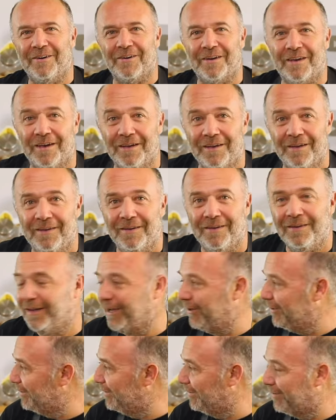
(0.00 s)
Okay,
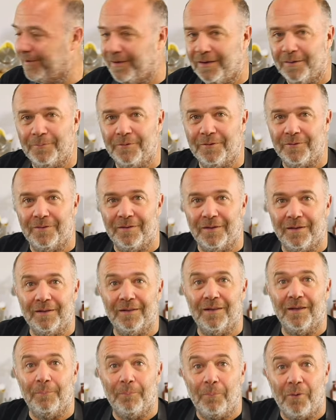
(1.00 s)
now it's time to
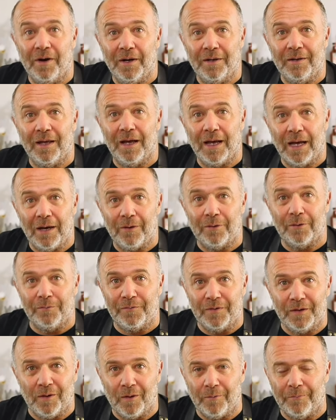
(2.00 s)
take the bread out
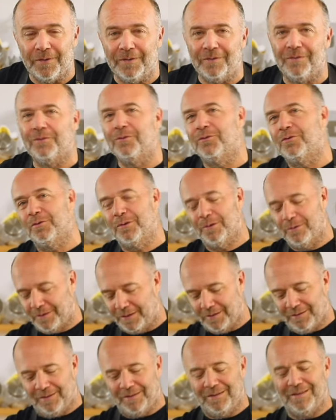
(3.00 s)
of the oven. You should
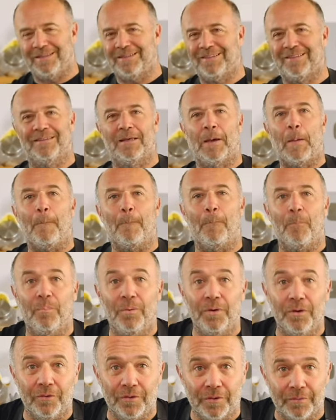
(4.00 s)
look at it, it's
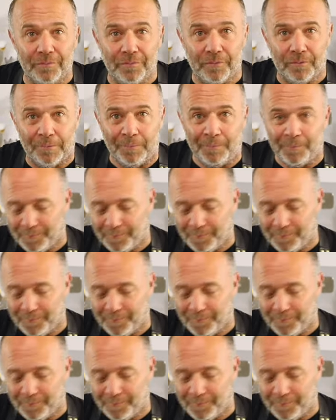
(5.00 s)
beautiful.